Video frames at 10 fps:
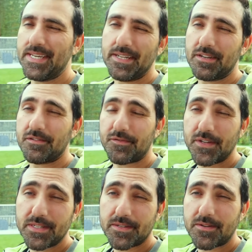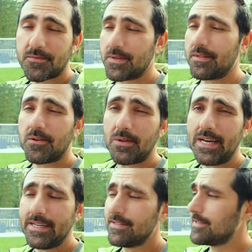in a freezer with no
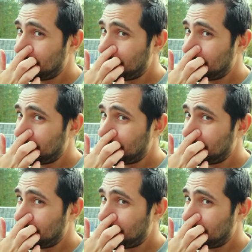lights,